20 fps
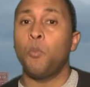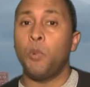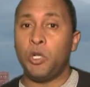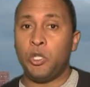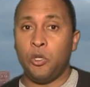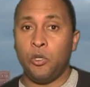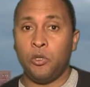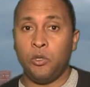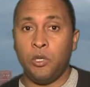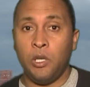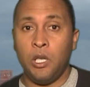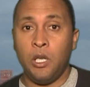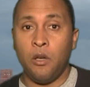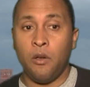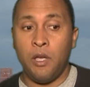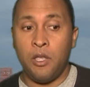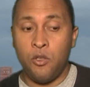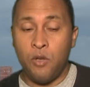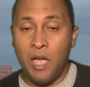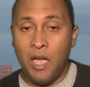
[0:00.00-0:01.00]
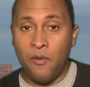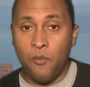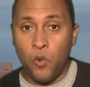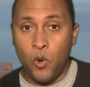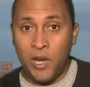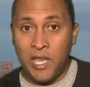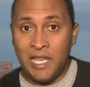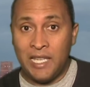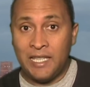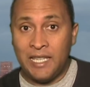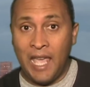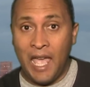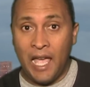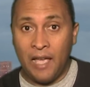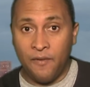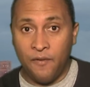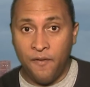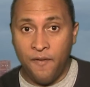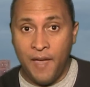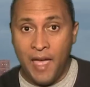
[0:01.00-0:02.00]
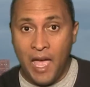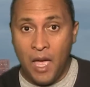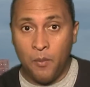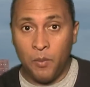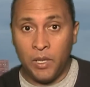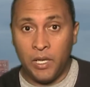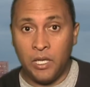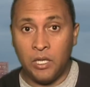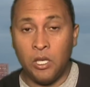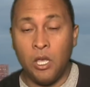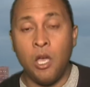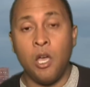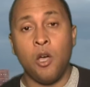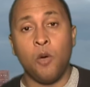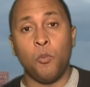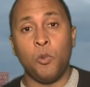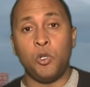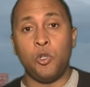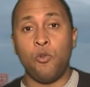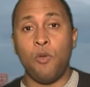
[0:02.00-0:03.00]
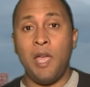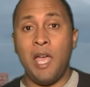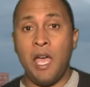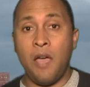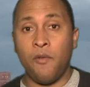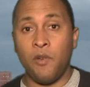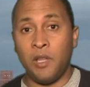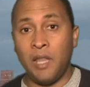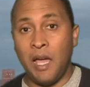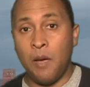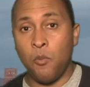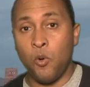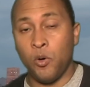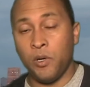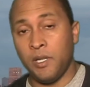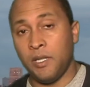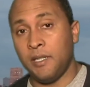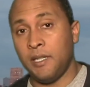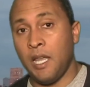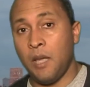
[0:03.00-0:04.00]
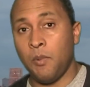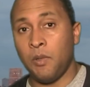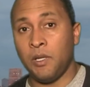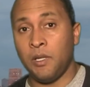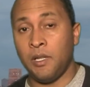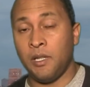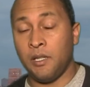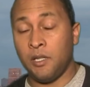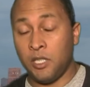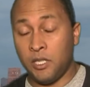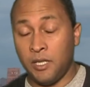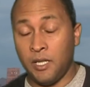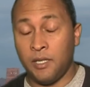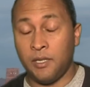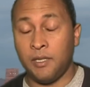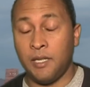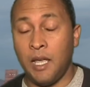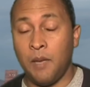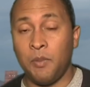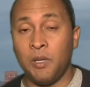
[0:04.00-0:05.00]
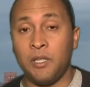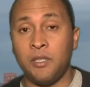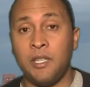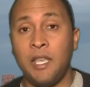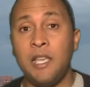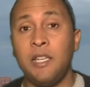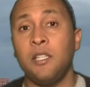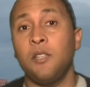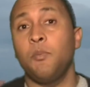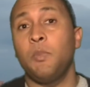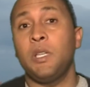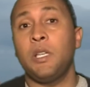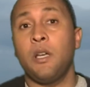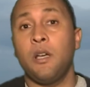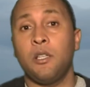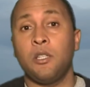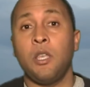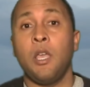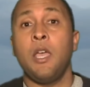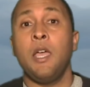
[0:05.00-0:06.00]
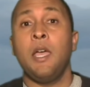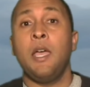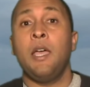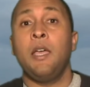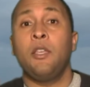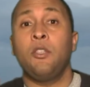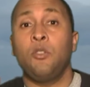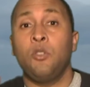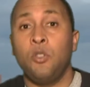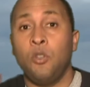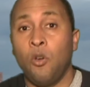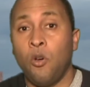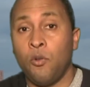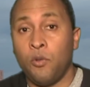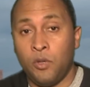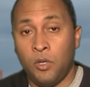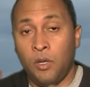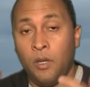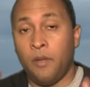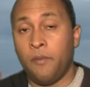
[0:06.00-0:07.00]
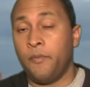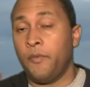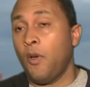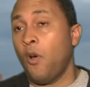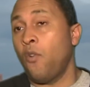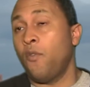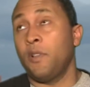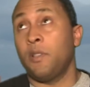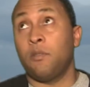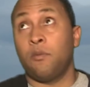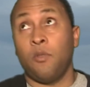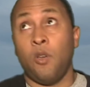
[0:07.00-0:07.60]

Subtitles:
but you have more intact families, but you have a lot more destabilization because, you know, over